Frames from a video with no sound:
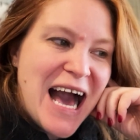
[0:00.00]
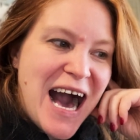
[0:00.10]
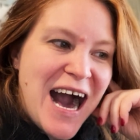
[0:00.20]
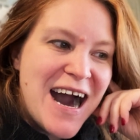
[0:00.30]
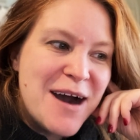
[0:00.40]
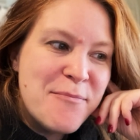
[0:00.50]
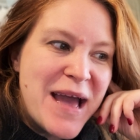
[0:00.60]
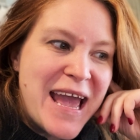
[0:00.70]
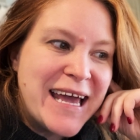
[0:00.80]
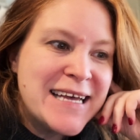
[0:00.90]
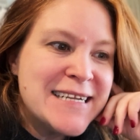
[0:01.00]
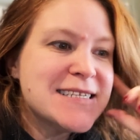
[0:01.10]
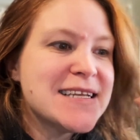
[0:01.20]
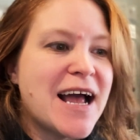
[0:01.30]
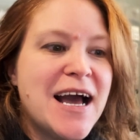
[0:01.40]

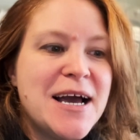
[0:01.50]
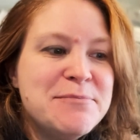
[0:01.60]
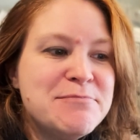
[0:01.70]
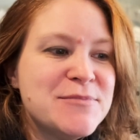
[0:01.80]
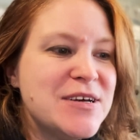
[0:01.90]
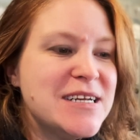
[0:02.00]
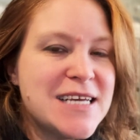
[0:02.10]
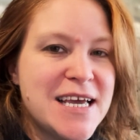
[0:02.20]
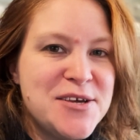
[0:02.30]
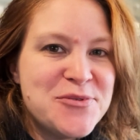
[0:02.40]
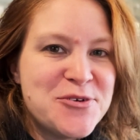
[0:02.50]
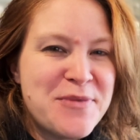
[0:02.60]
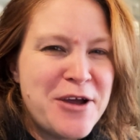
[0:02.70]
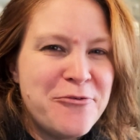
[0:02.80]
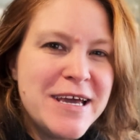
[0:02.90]
and I'm gonna take you through
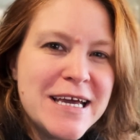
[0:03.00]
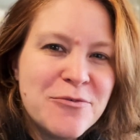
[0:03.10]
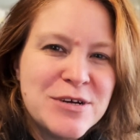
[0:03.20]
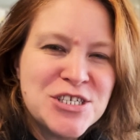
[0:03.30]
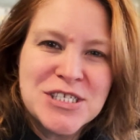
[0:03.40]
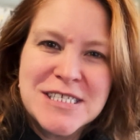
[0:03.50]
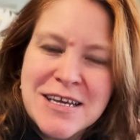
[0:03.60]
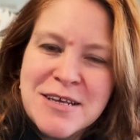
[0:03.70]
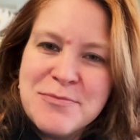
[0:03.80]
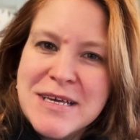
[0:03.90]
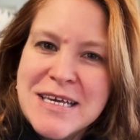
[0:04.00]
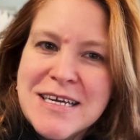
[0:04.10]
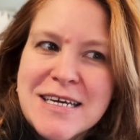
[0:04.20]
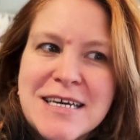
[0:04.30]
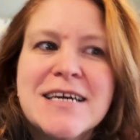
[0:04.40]
my week, which is gonna
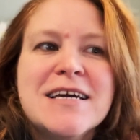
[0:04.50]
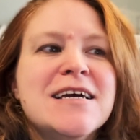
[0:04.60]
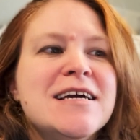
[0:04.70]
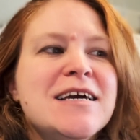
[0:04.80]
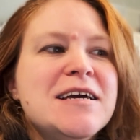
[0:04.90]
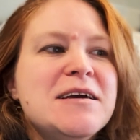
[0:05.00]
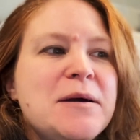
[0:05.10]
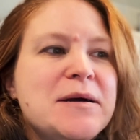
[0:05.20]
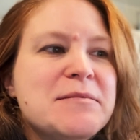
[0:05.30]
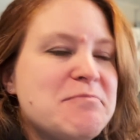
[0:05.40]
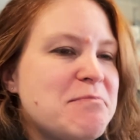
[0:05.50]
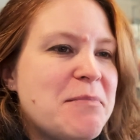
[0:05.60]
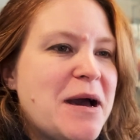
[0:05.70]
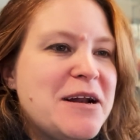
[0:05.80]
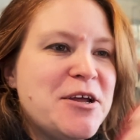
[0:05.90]
be,
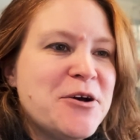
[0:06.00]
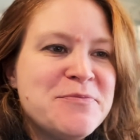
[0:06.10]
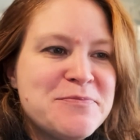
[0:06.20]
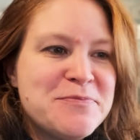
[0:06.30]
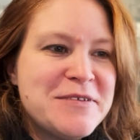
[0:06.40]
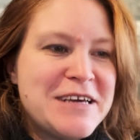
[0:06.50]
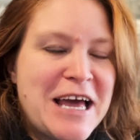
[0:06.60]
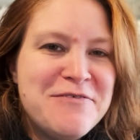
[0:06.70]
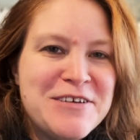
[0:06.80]
I don't know, kind of